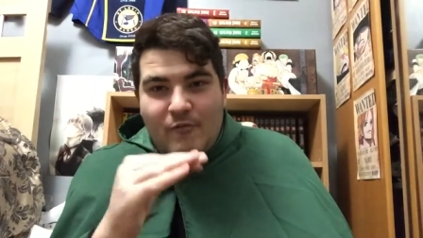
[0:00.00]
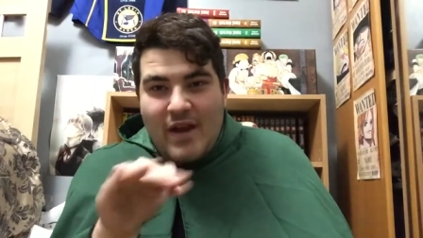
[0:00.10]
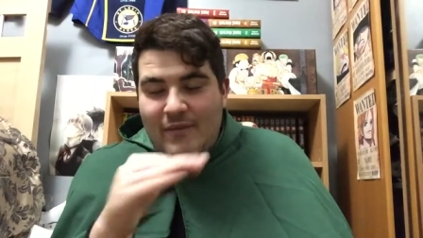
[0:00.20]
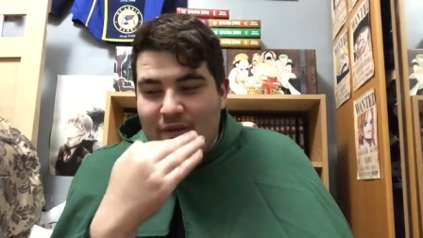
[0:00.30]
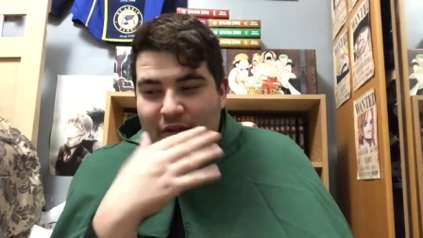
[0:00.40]

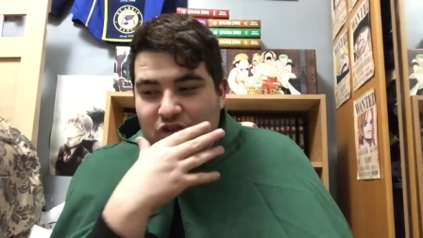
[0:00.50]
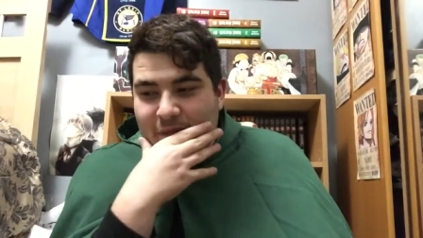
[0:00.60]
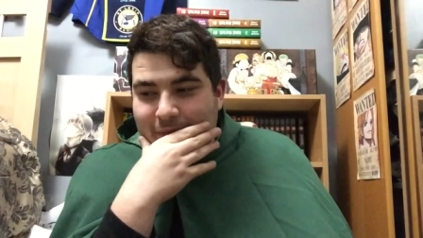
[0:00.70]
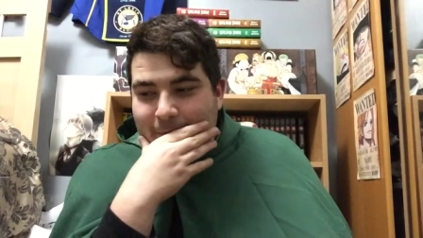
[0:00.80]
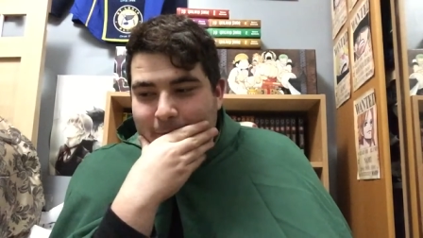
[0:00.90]
Favorite, favorite
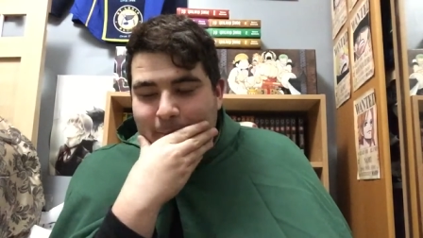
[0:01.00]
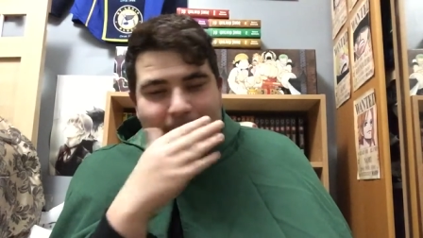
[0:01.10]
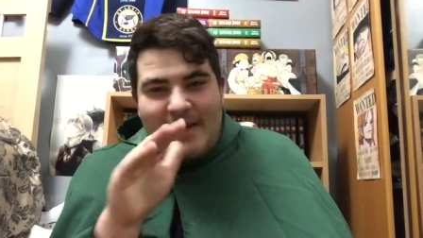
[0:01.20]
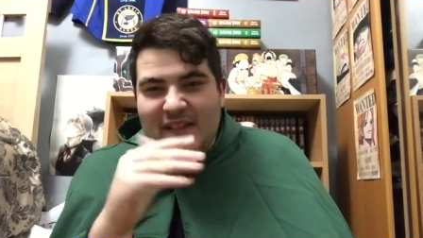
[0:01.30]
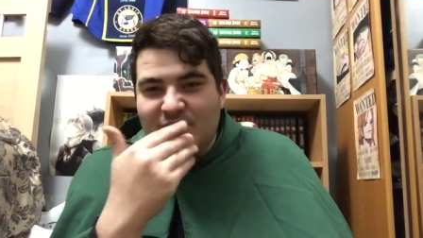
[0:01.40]
ship.
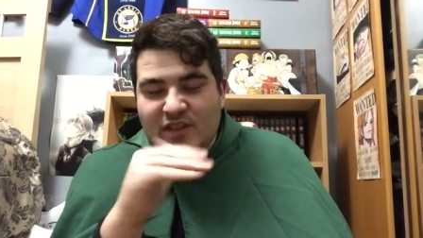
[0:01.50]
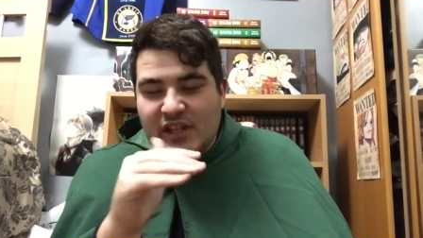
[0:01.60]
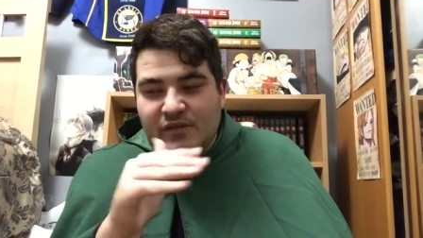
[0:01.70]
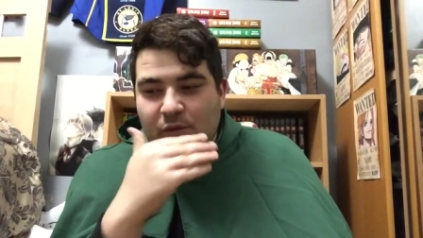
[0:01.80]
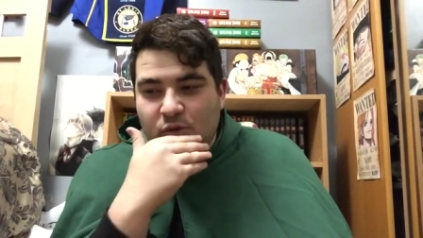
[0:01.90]
I
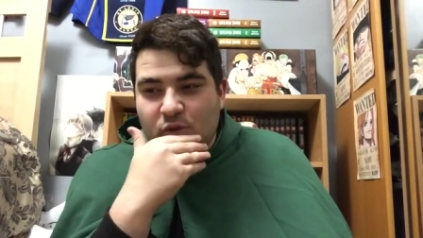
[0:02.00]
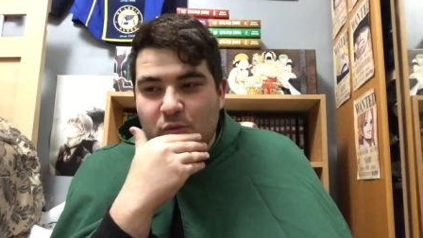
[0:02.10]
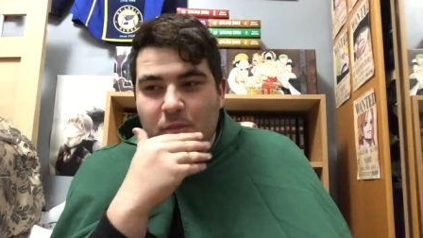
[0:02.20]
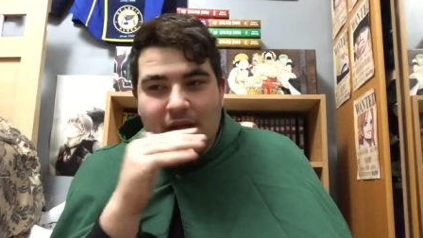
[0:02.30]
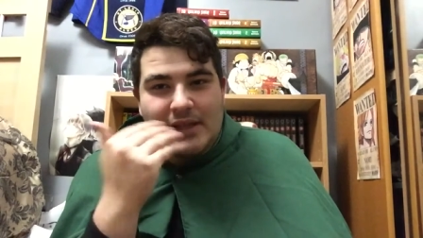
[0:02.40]
love those two.
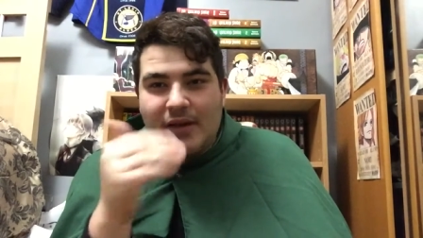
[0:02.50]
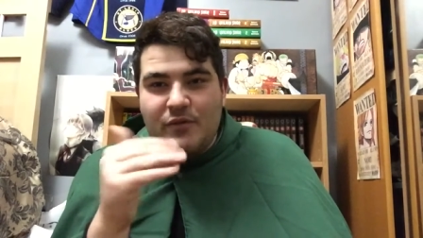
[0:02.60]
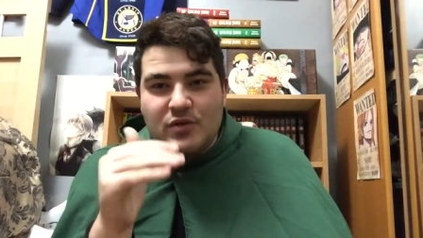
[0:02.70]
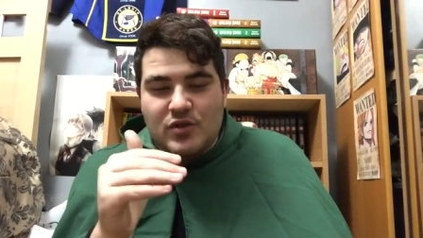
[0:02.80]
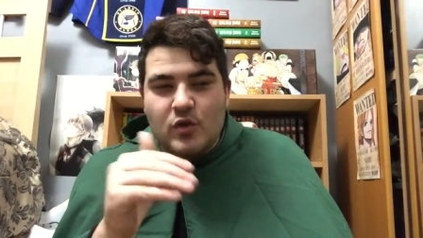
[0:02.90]
Love
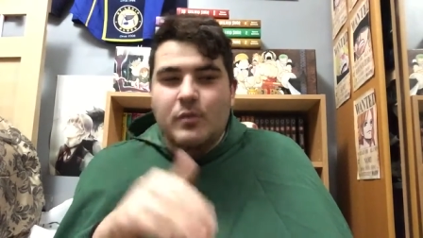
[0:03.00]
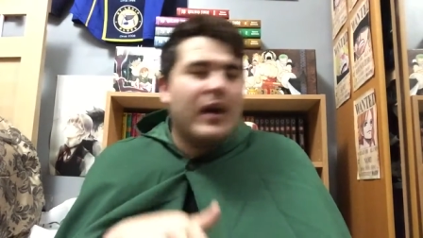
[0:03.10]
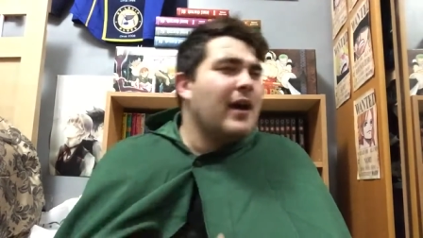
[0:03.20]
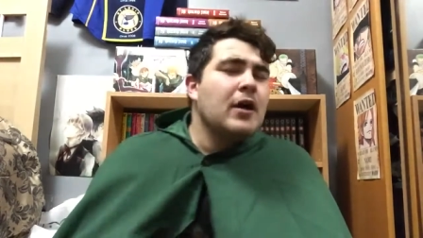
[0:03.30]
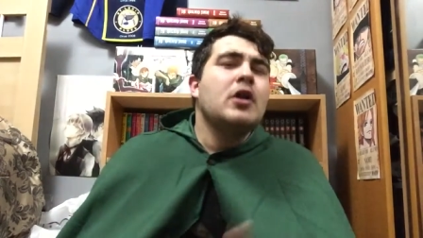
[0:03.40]
those two.
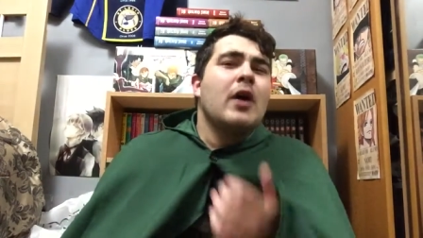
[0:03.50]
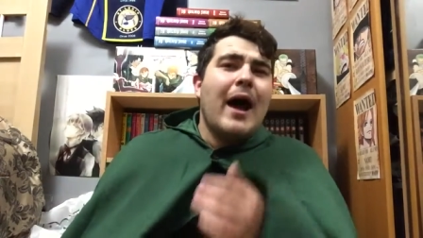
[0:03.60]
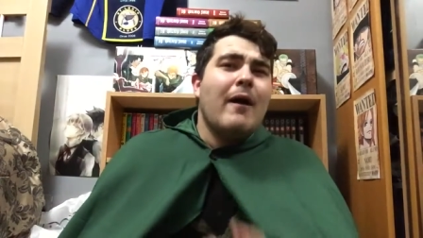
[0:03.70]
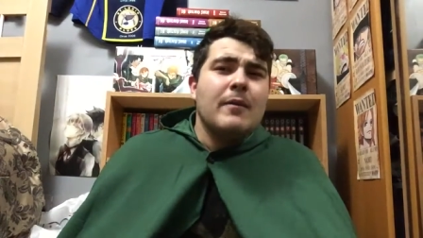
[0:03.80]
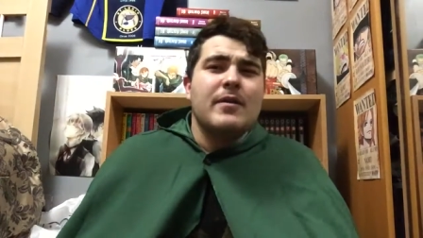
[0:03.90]
But
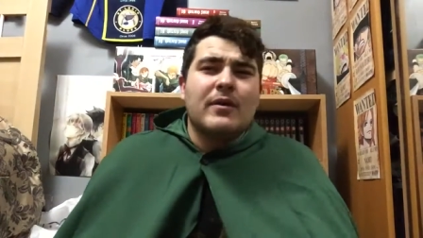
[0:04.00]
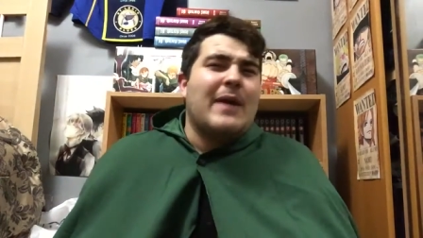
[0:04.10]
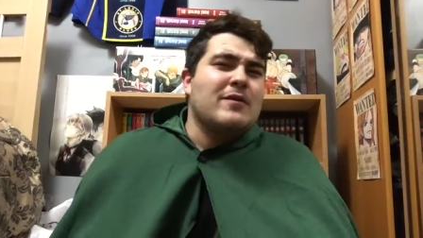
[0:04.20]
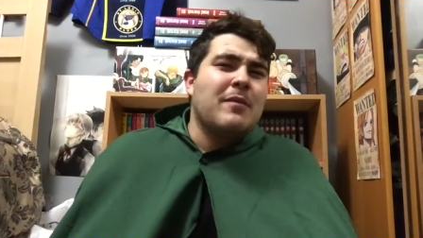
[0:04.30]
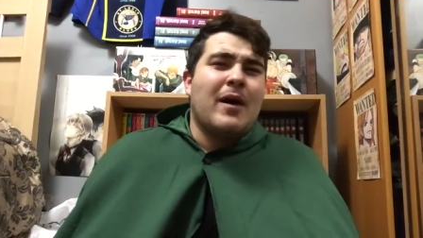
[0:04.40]
I would be
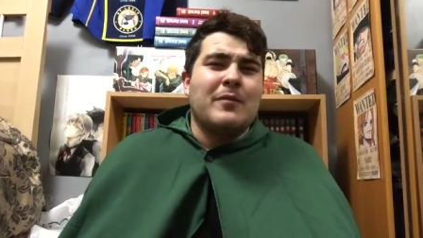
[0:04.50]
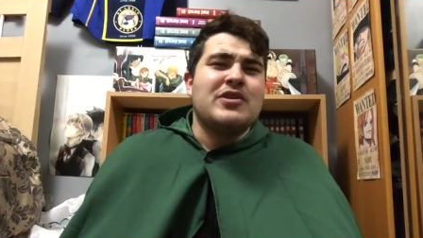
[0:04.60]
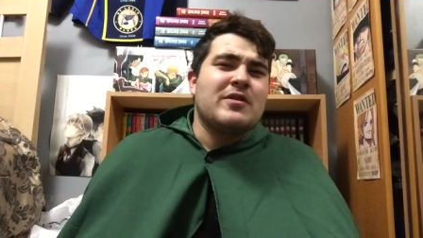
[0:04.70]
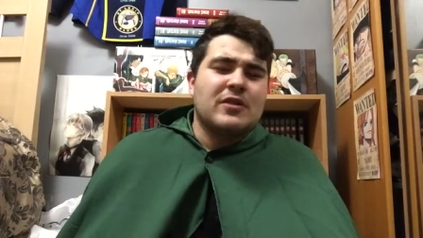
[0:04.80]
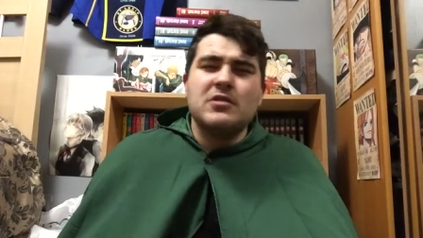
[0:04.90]
okay with Ban and
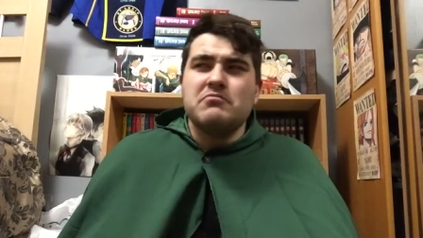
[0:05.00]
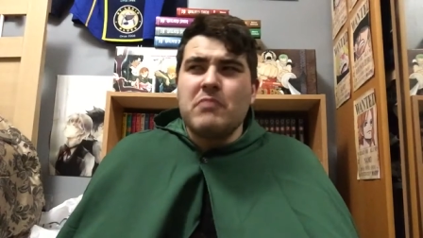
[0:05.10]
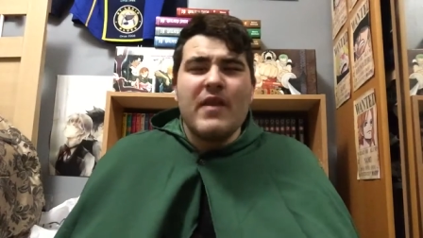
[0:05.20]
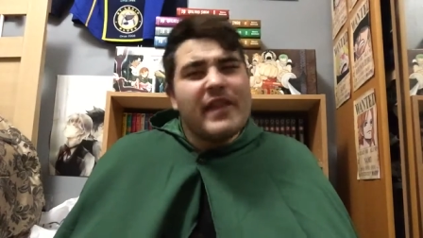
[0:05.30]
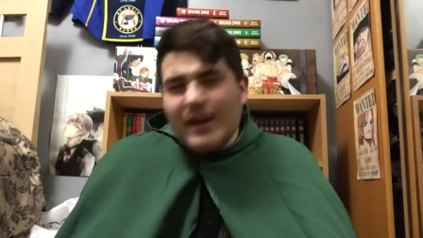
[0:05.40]
Jericho.
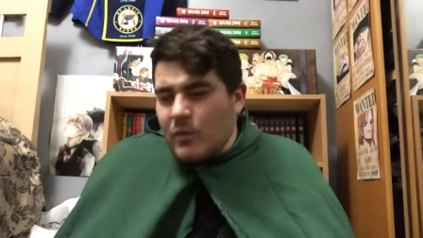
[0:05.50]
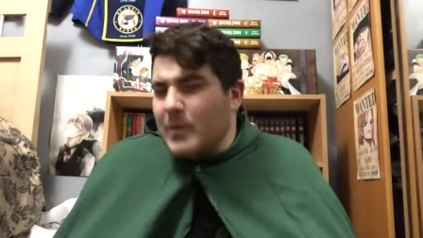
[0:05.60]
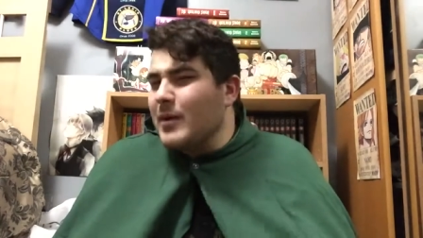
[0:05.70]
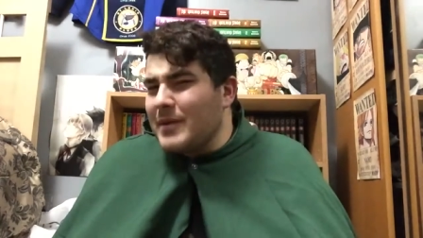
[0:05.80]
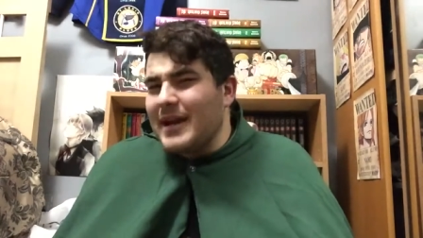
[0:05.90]
I think it would
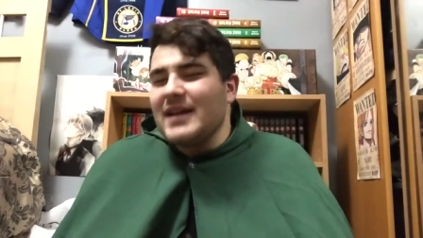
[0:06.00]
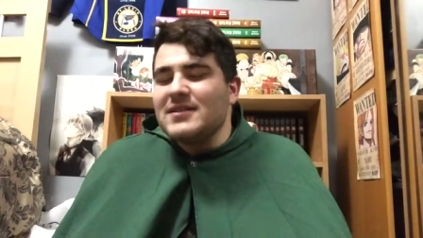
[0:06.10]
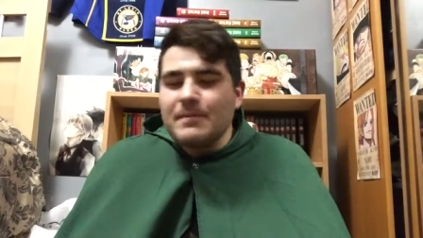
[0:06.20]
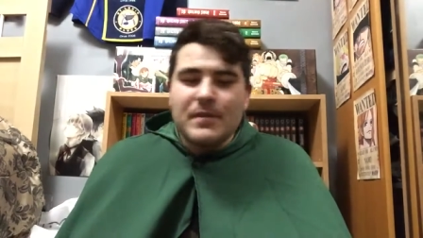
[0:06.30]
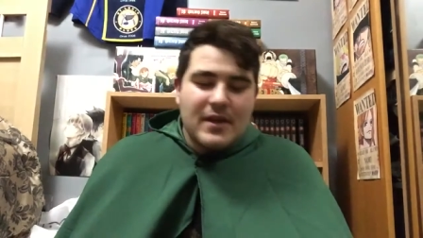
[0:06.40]
be, it'd be nice.